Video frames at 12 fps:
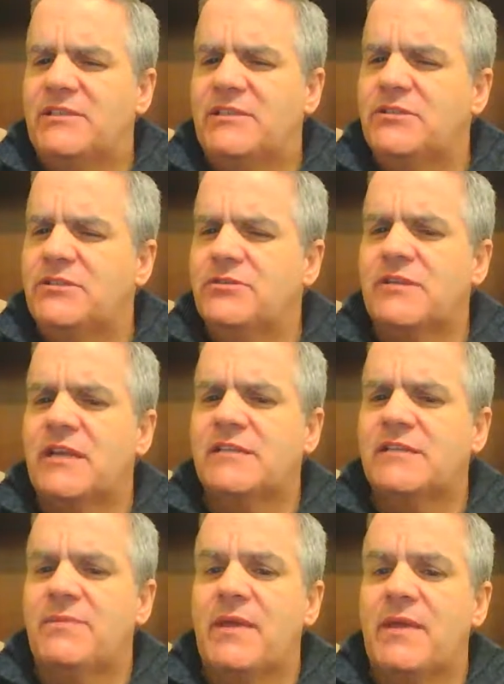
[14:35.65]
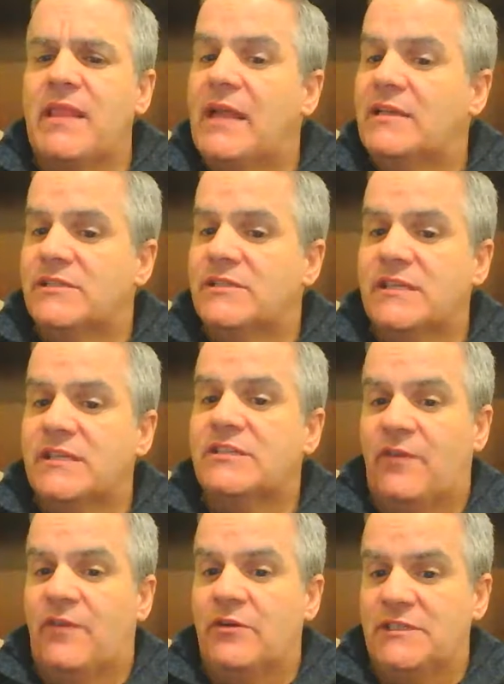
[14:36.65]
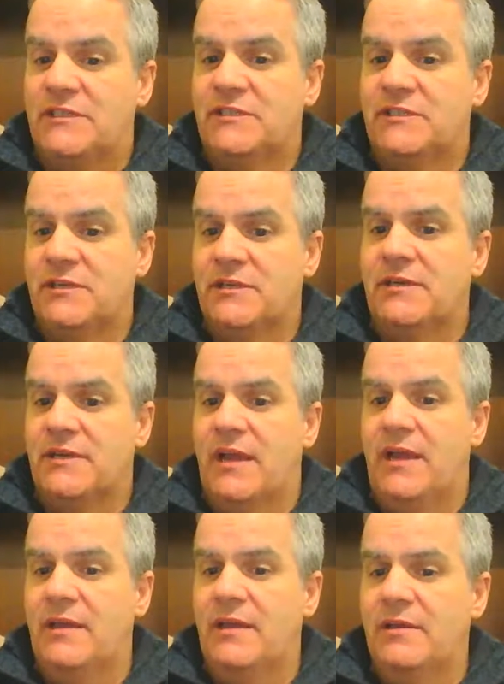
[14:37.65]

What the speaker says: did you say something like 6 verses a day?